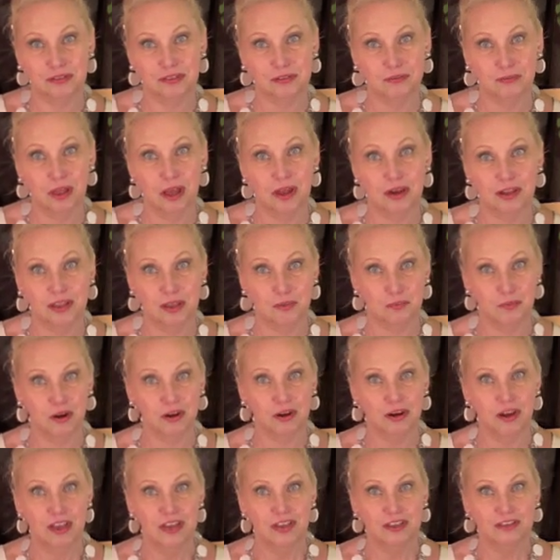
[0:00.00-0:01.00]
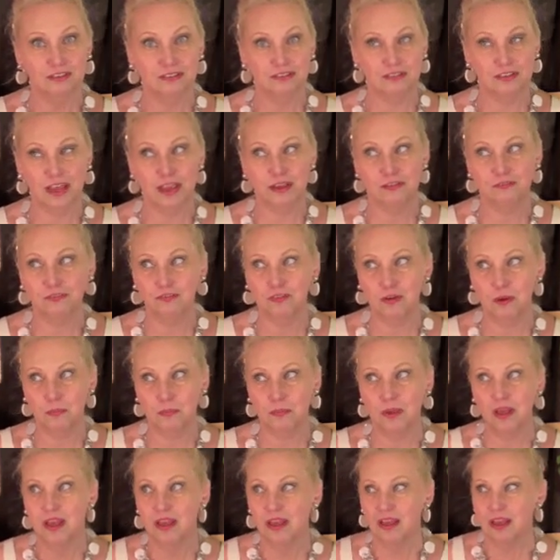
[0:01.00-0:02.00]
A lot of them are saved
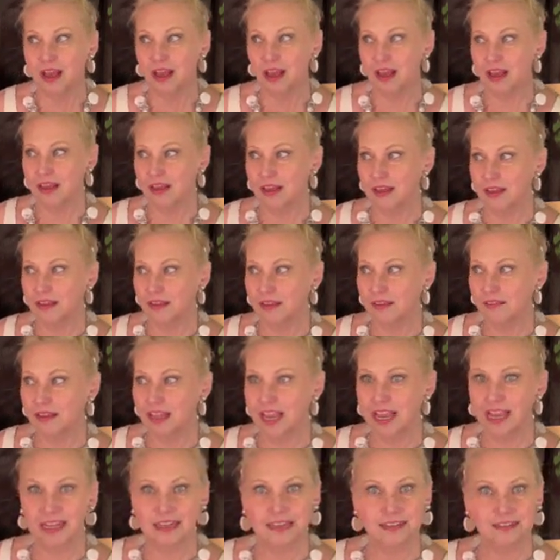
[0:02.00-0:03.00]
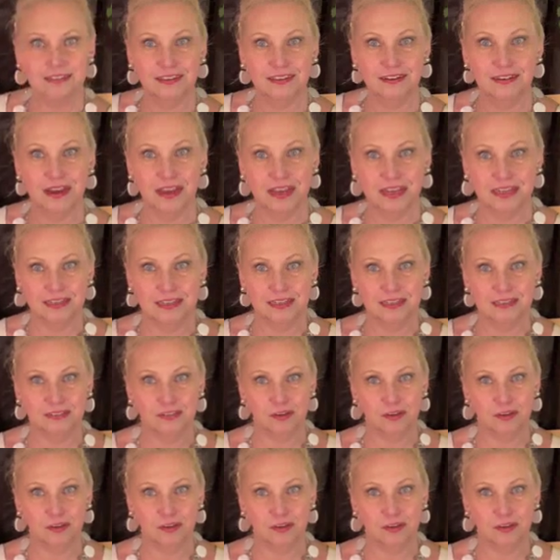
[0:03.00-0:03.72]
from the 80s and 90s.